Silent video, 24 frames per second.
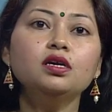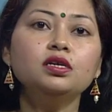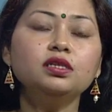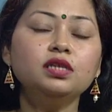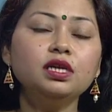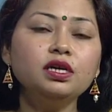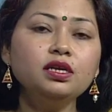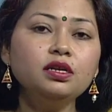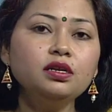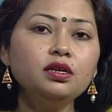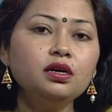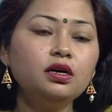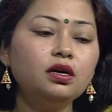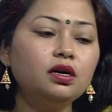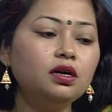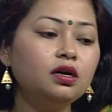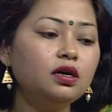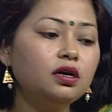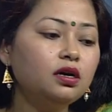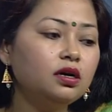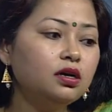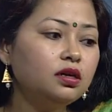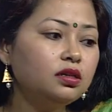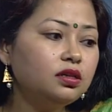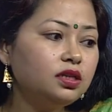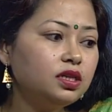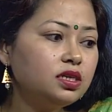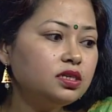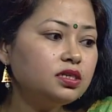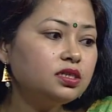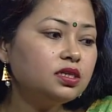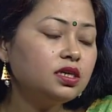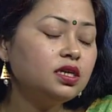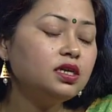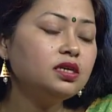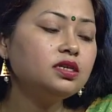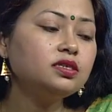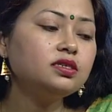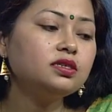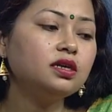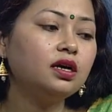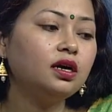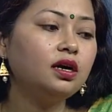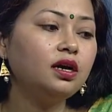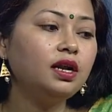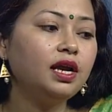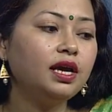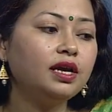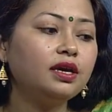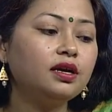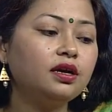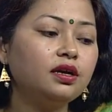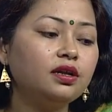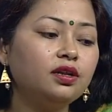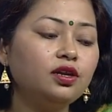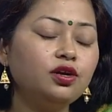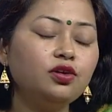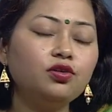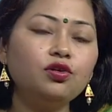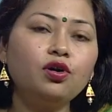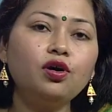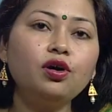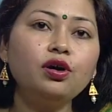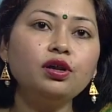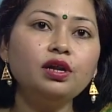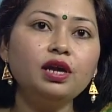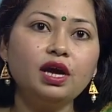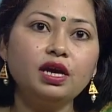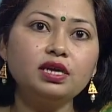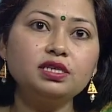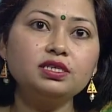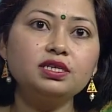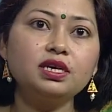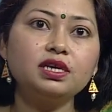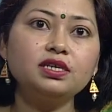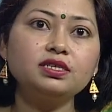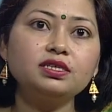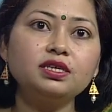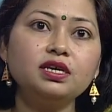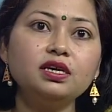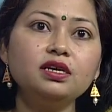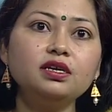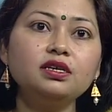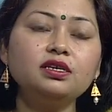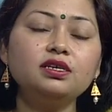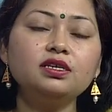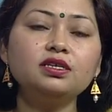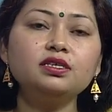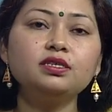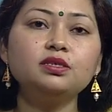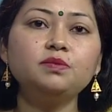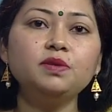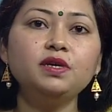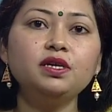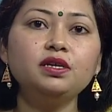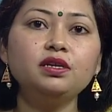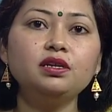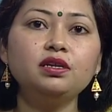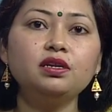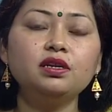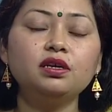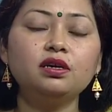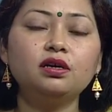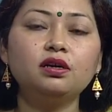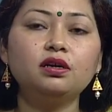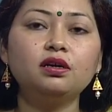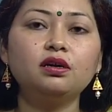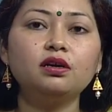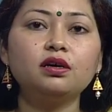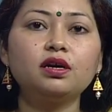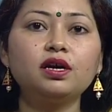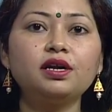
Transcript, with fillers: Then uh, this is uh, like neuron as I say it is been uh,